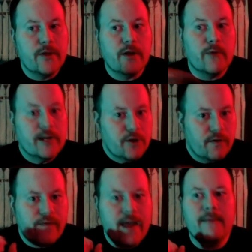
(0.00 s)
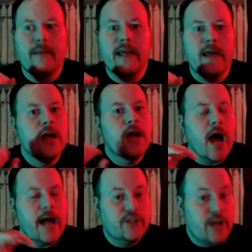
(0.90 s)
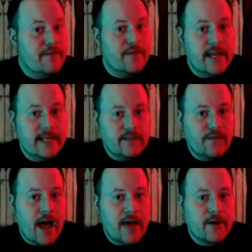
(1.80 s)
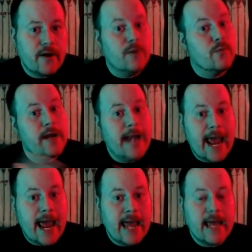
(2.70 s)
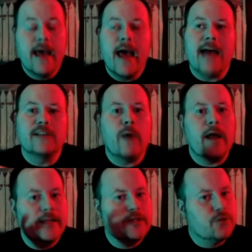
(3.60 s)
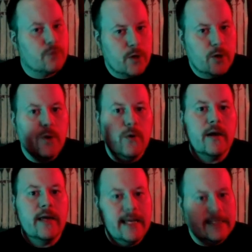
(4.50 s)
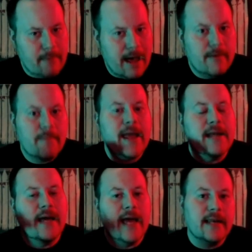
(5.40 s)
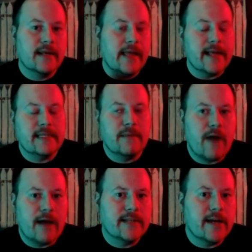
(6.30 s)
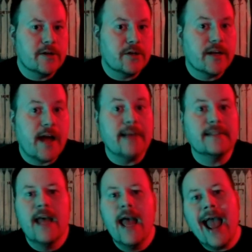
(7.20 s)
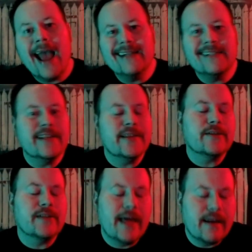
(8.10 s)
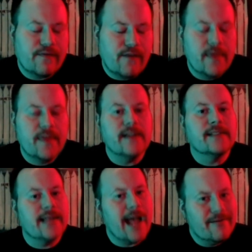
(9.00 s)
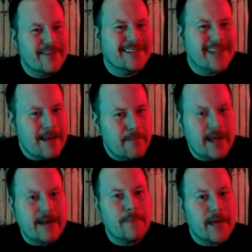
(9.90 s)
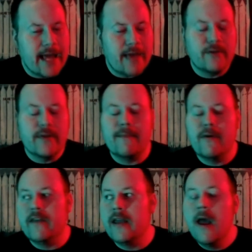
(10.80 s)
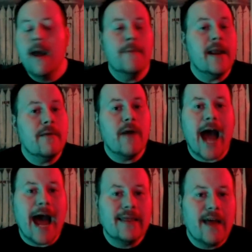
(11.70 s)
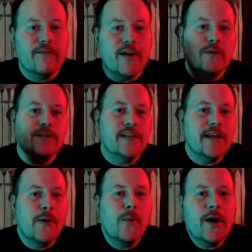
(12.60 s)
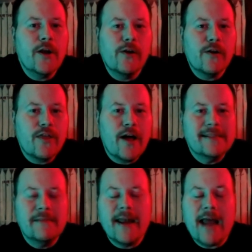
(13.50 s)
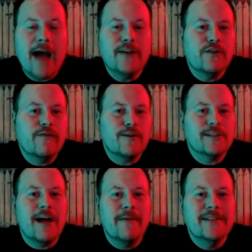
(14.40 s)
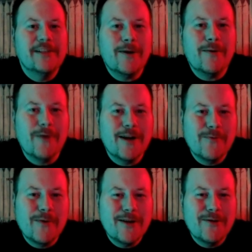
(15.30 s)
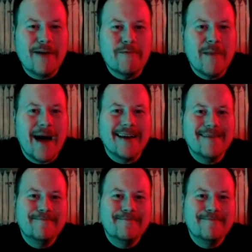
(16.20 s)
The original family, Jeff and his father, and Renee, as well as Drew, his mom Amanda, and Clancy Brown's character Gus. And I just think there's a lot of fun things to kind of examine and pick at through that movie. But anyway, I love it. Zena, what are your thoughts about it? How did you first come into it? What do you love about it?